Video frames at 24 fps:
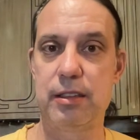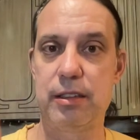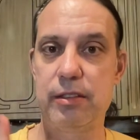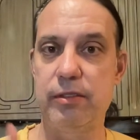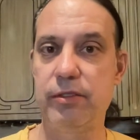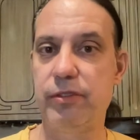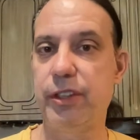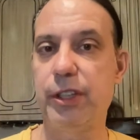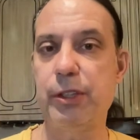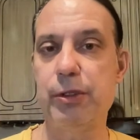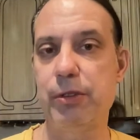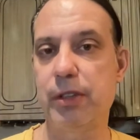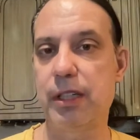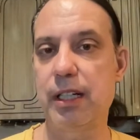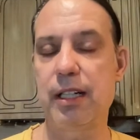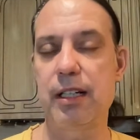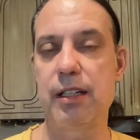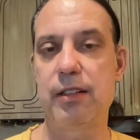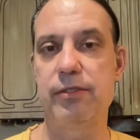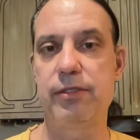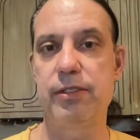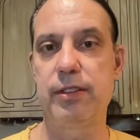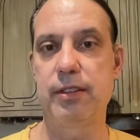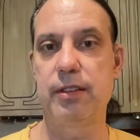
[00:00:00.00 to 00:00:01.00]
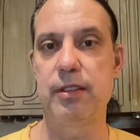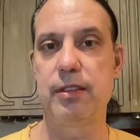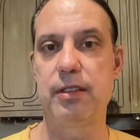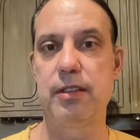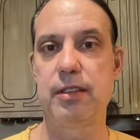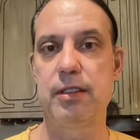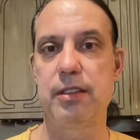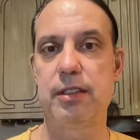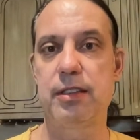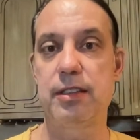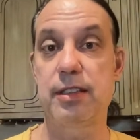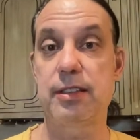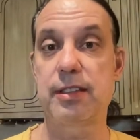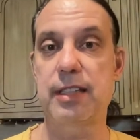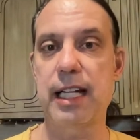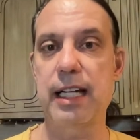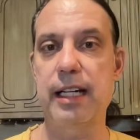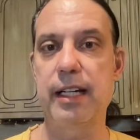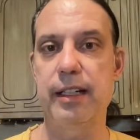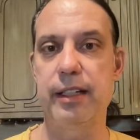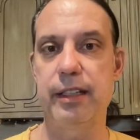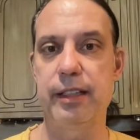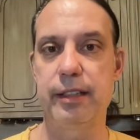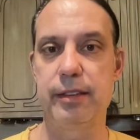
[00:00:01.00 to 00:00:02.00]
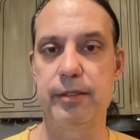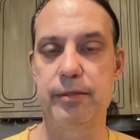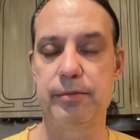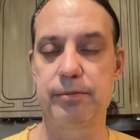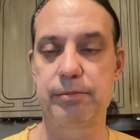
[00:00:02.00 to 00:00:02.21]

view of society.